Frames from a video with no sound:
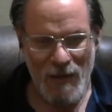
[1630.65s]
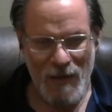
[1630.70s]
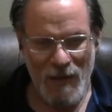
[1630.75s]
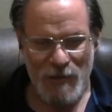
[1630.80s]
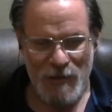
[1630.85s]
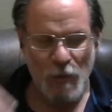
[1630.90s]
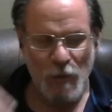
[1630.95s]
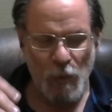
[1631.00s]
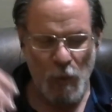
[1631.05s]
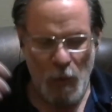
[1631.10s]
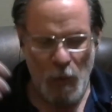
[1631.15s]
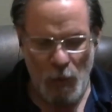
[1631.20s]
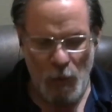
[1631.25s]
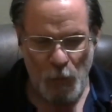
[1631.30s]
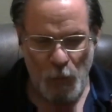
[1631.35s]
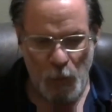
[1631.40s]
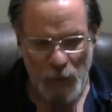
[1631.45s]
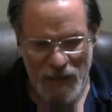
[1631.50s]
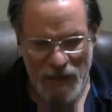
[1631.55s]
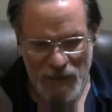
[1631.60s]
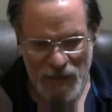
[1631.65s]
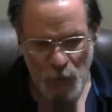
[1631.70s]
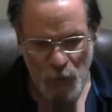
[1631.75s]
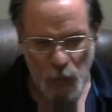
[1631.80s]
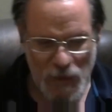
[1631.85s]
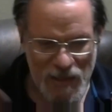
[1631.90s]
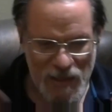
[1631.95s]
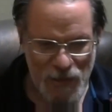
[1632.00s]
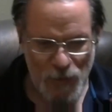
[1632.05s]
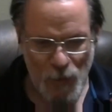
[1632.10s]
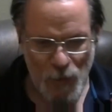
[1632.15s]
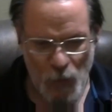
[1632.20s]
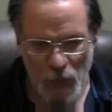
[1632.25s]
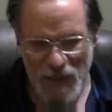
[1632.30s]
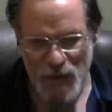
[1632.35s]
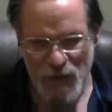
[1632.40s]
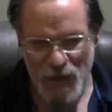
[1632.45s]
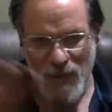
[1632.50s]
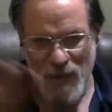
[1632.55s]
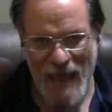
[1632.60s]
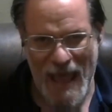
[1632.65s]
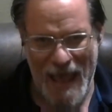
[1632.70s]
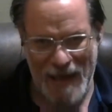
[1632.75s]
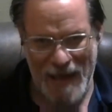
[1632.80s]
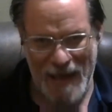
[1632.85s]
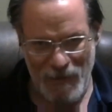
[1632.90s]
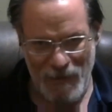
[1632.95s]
So we, we, do, we do that.